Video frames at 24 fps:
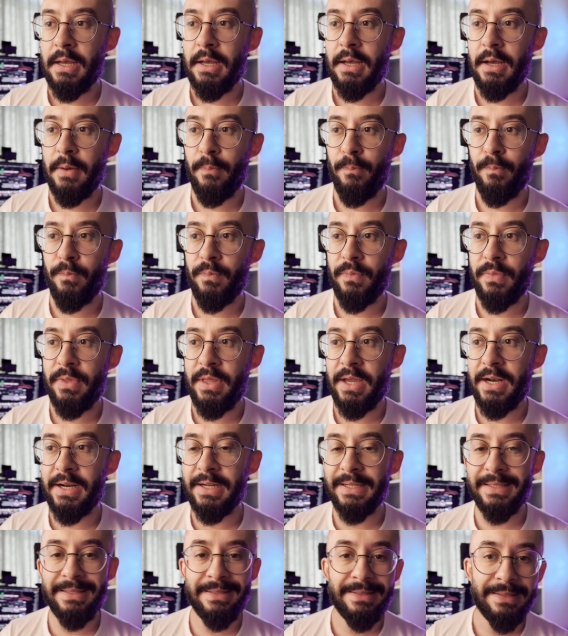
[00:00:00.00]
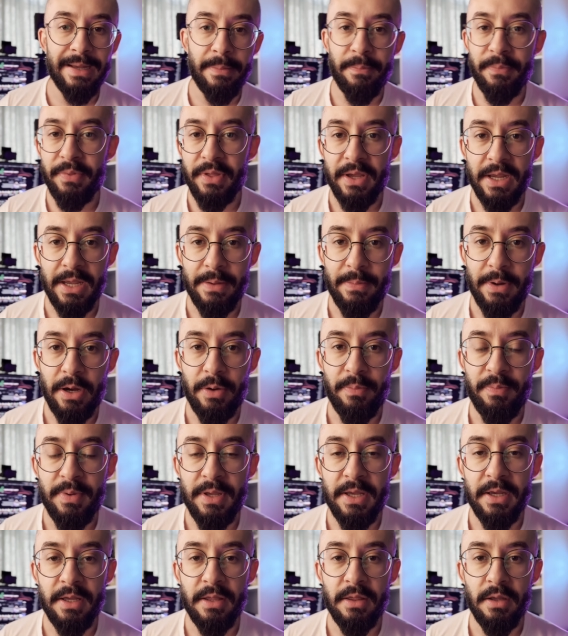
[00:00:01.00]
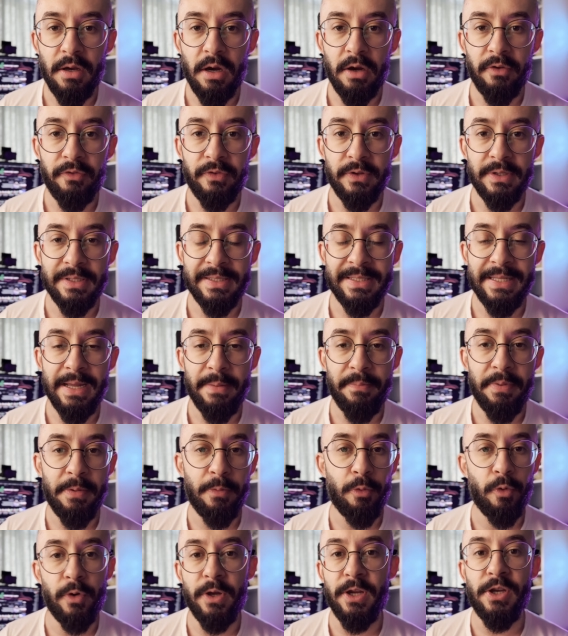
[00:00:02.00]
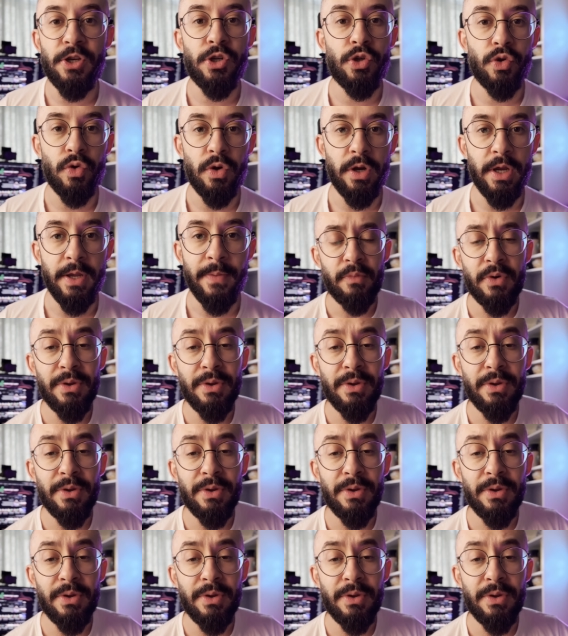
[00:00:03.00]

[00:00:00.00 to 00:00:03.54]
Um, there is something about being in the office that people enjoy.